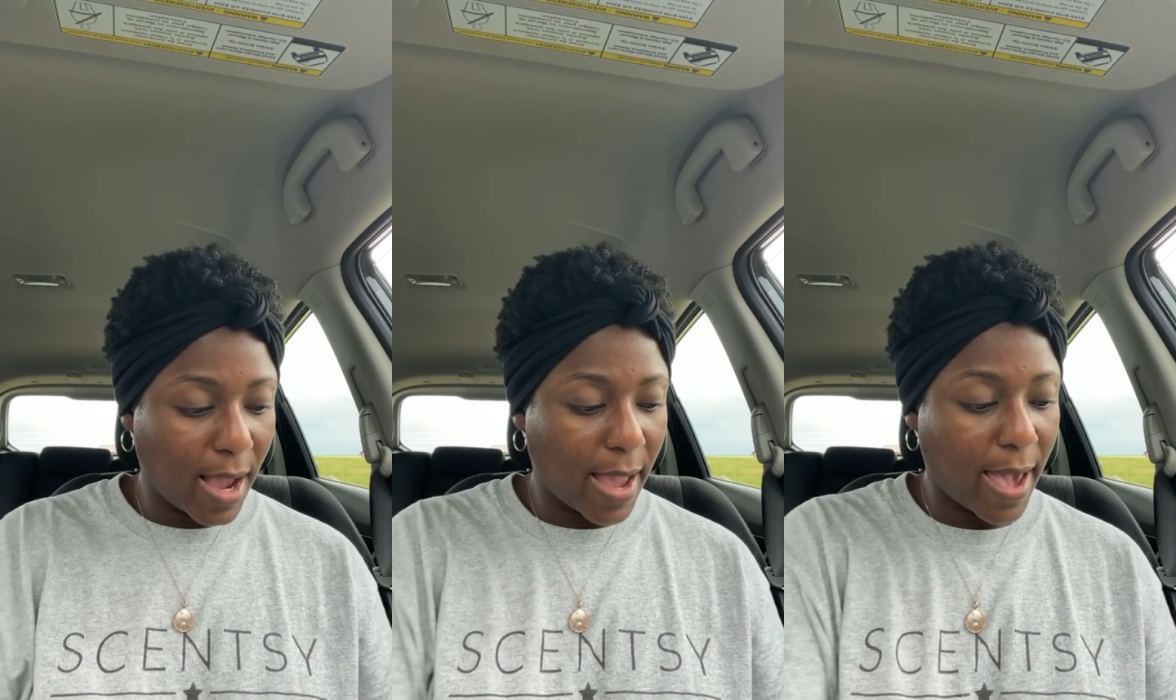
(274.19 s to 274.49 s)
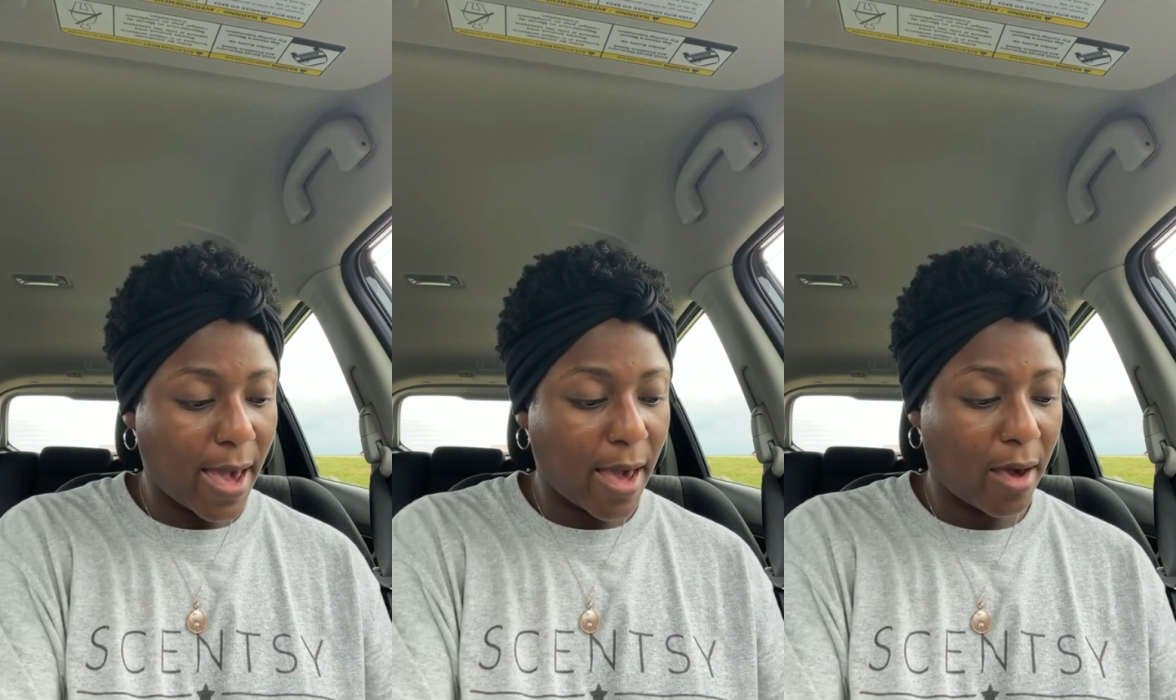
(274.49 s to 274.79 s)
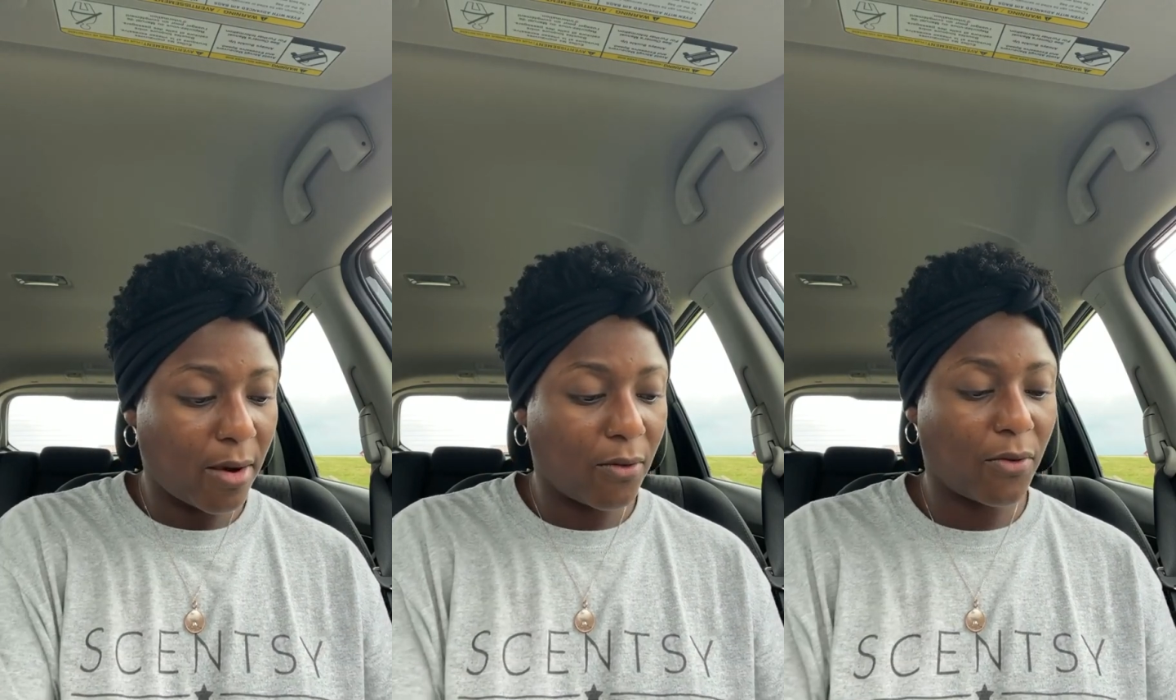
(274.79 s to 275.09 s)
I
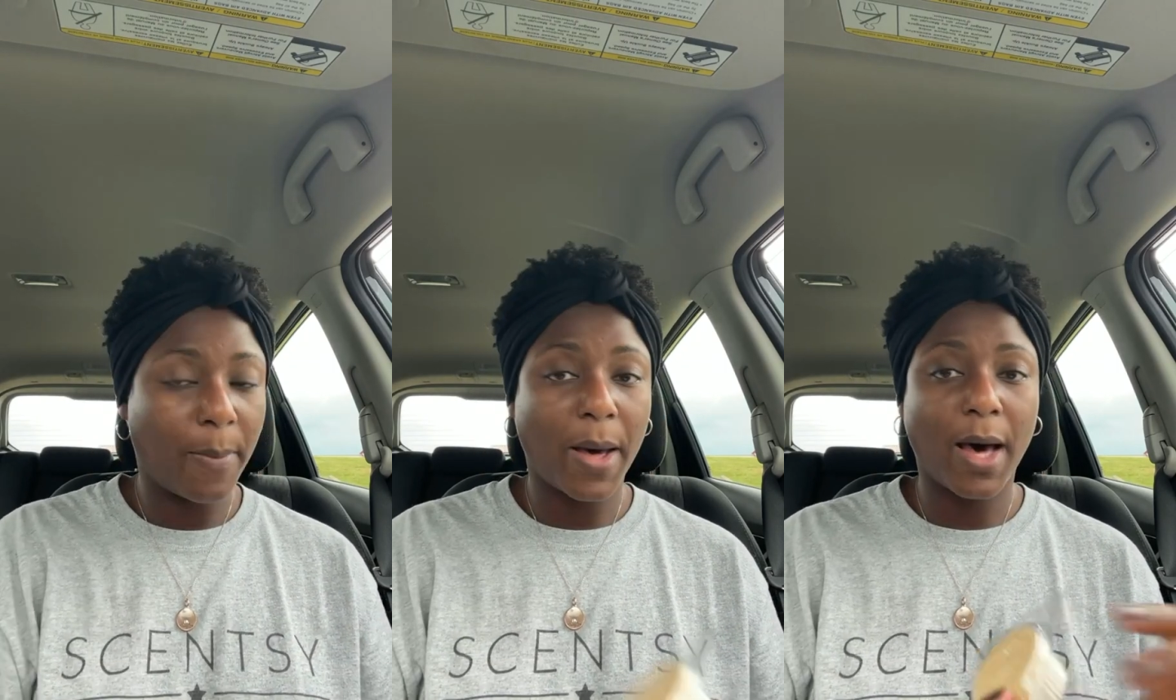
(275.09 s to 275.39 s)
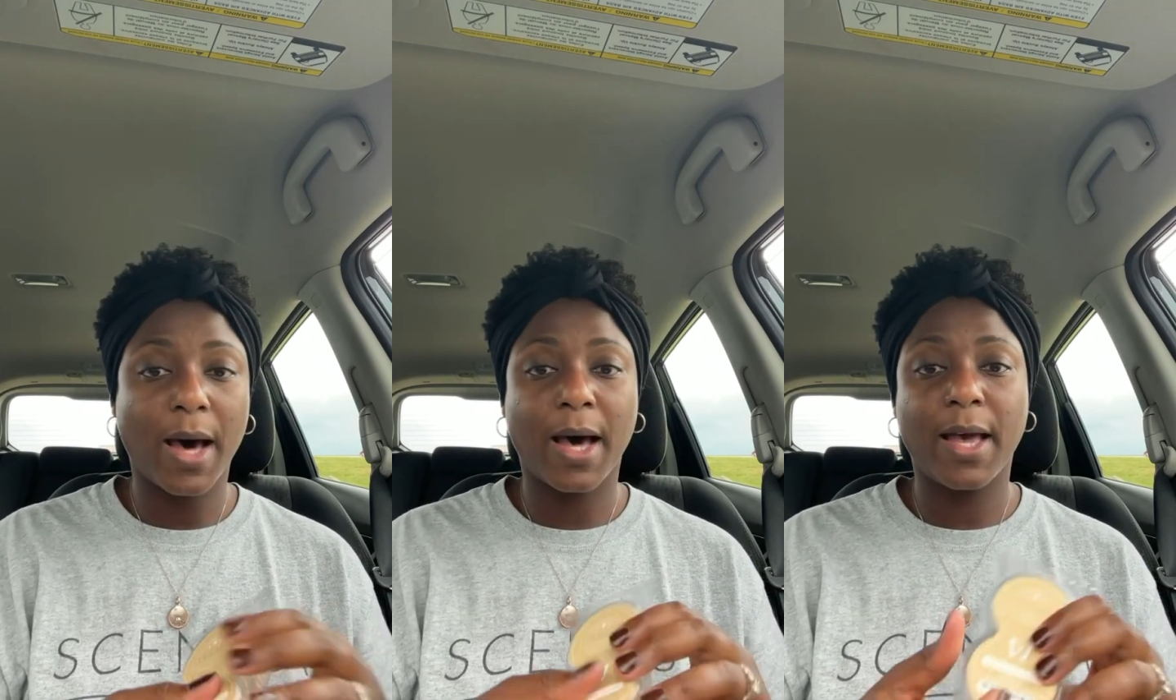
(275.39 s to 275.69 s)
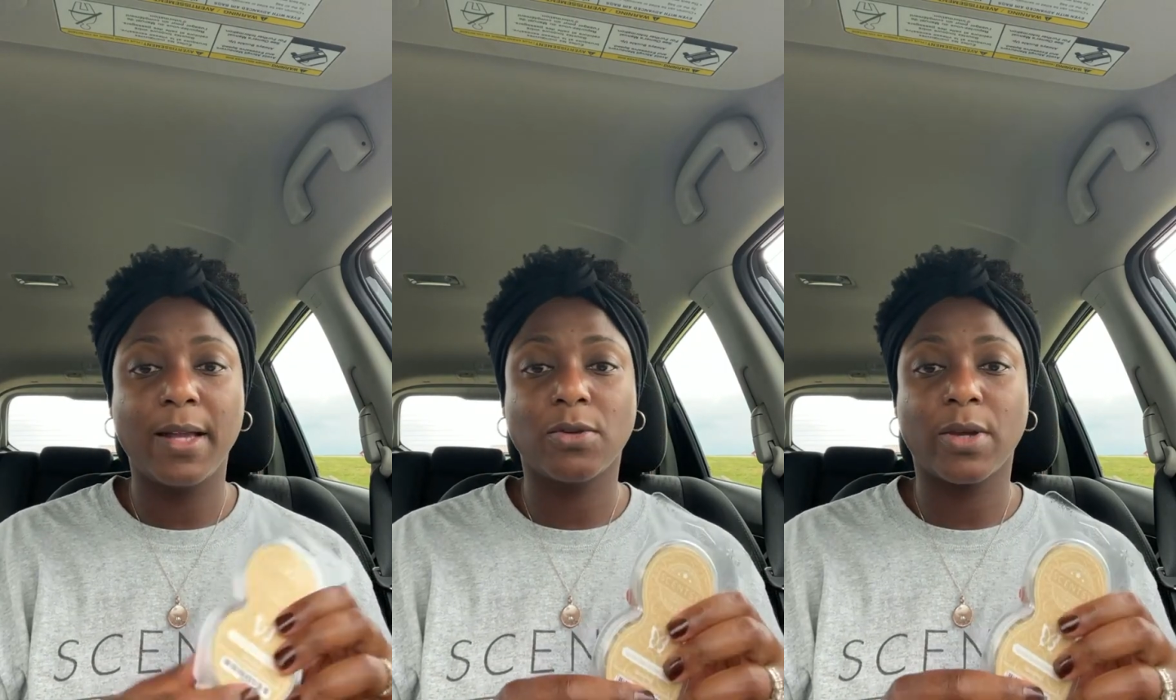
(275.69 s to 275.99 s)
have a pod.